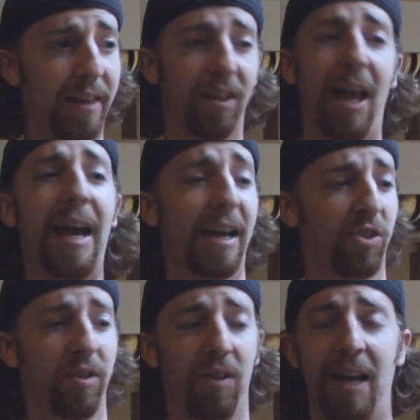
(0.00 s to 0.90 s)
And
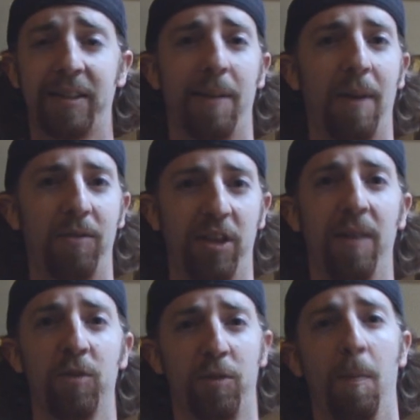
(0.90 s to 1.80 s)
actually the last time I was
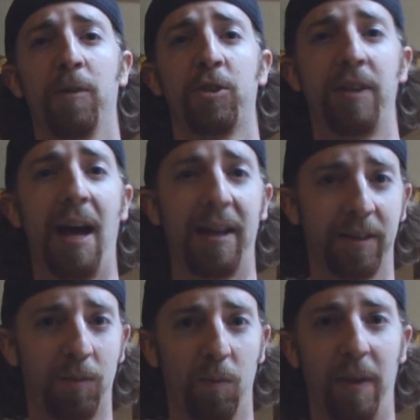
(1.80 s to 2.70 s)
in was March
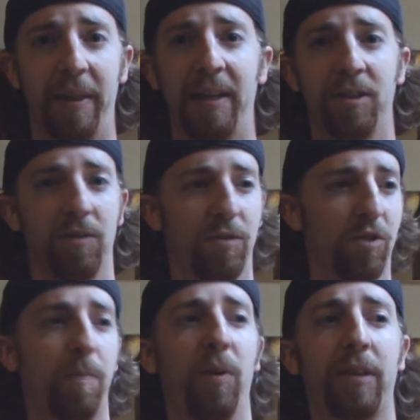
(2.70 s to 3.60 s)
9th, when they
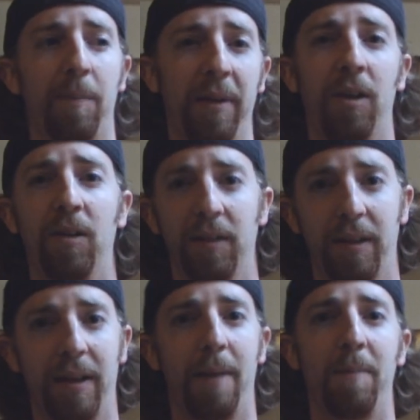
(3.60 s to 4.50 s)
split the bill
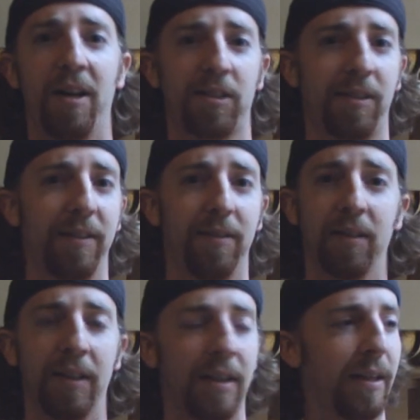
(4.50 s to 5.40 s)
and busted
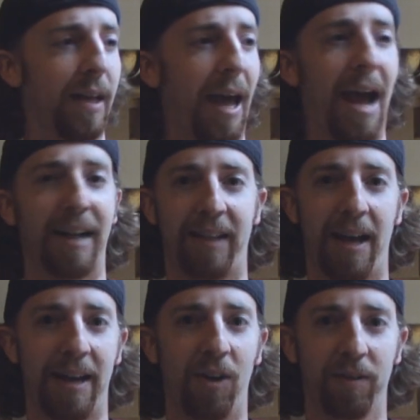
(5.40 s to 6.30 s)
Act
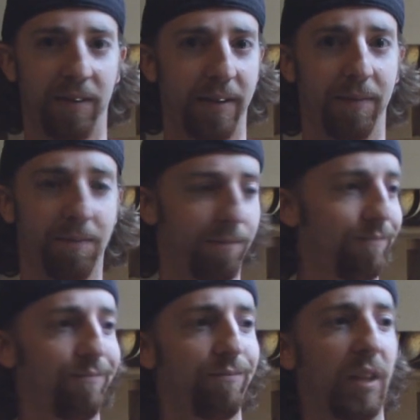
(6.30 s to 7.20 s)
10 out in,
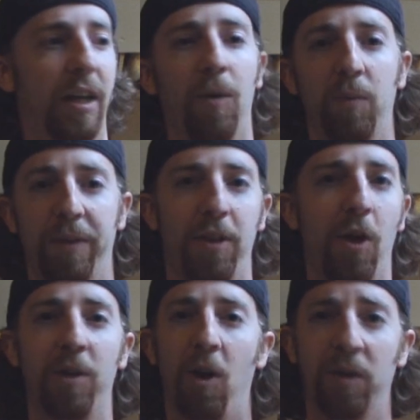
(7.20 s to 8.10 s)
you know, with
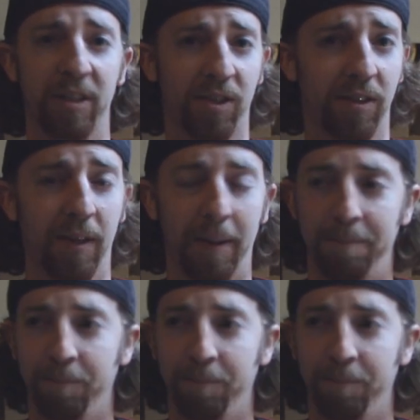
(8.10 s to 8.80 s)
no notice.